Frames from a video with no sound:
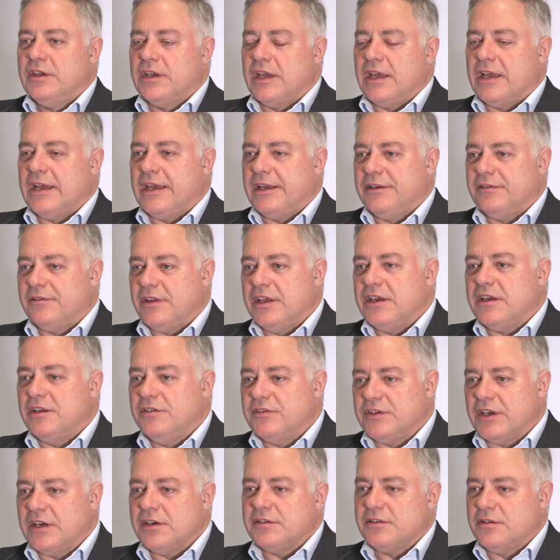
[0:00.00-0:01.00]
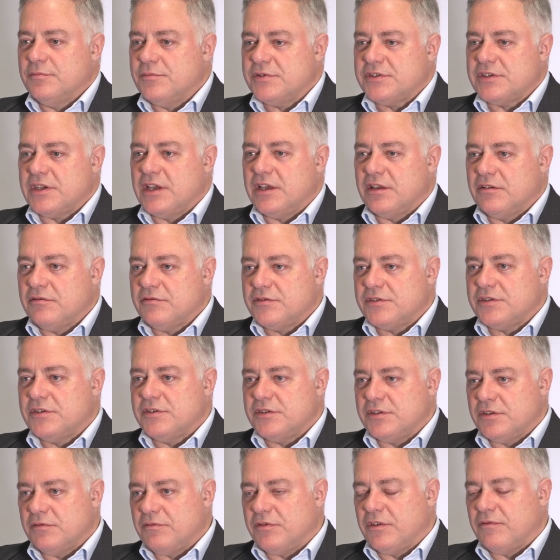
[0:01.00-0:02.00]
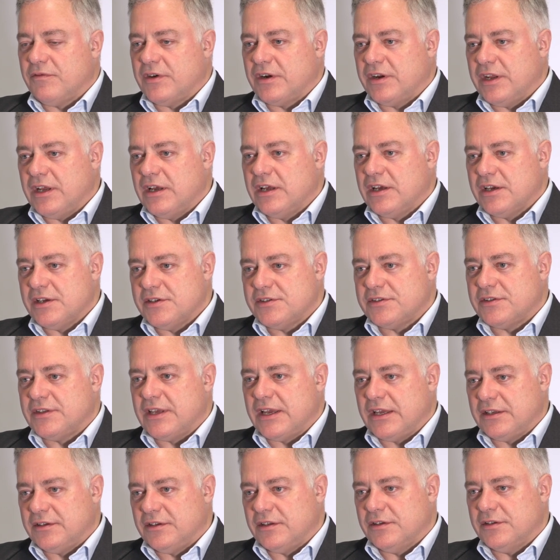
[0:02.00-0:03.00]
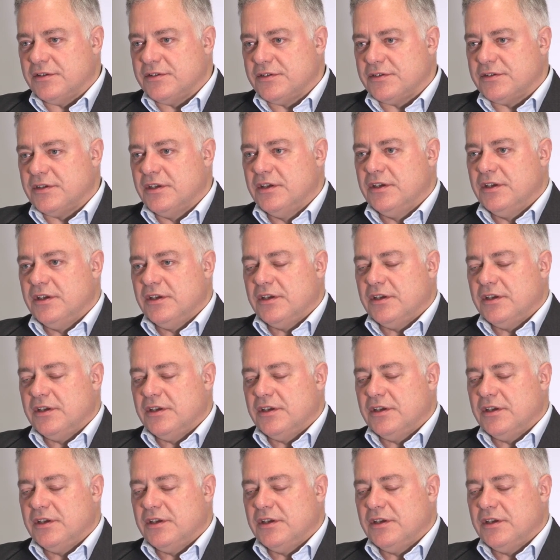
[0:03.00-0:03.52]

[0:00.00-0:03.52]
and they conduct themselves is of the very highest standards.